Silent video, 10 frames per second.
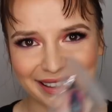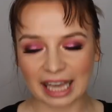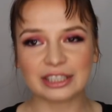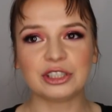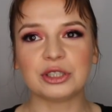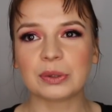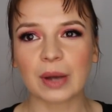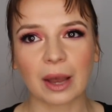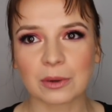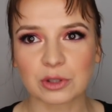I knew
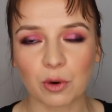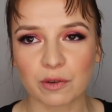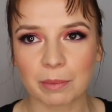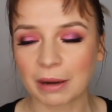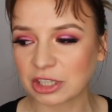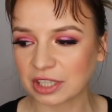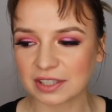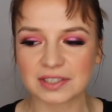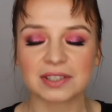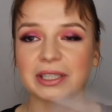I was over budget.
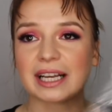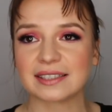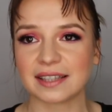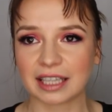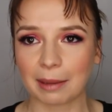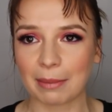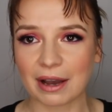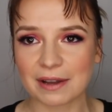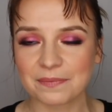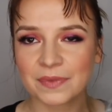This is the last thing I
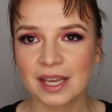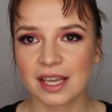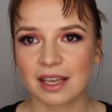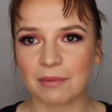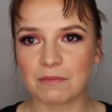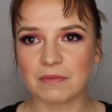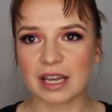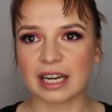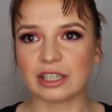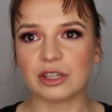bought.
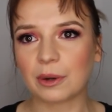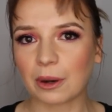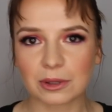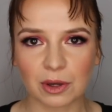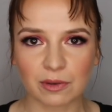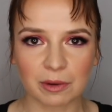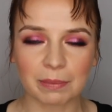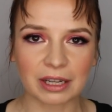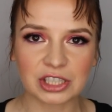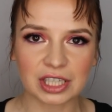And I knew I was over
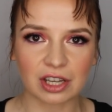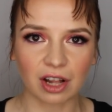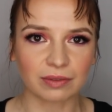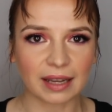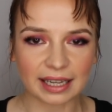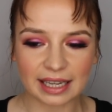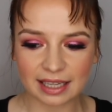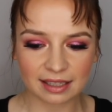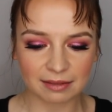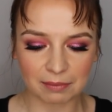budget
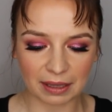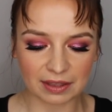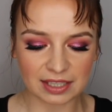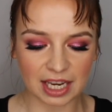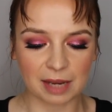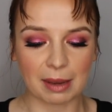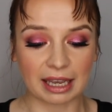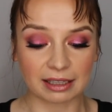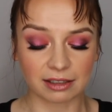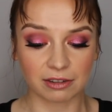already by the time
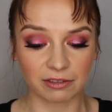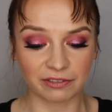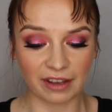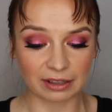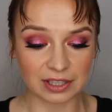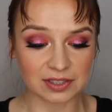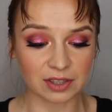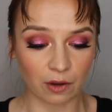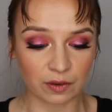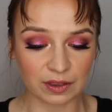I
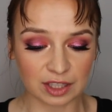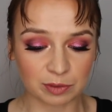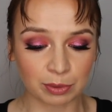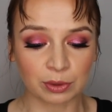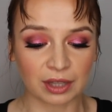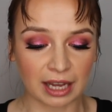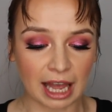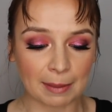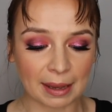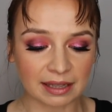discovered this booth at
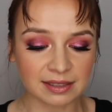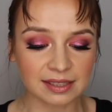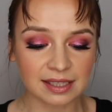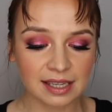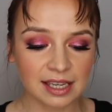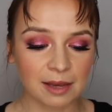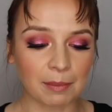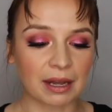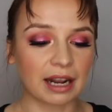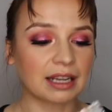IMATS.
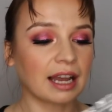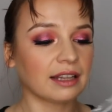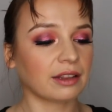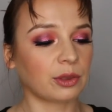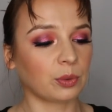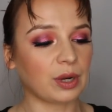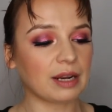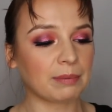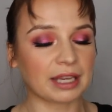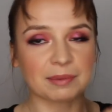But I got
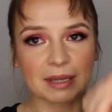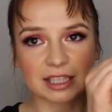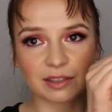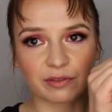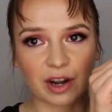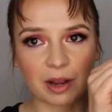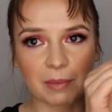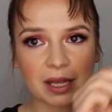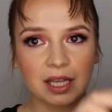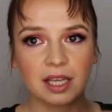three pigments
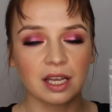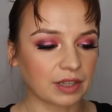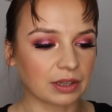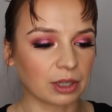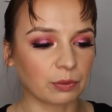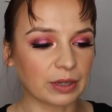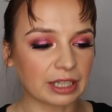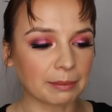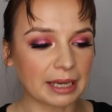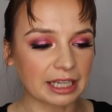from
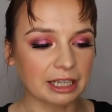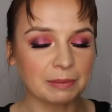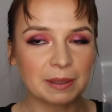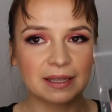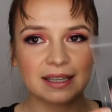Larina Makeup.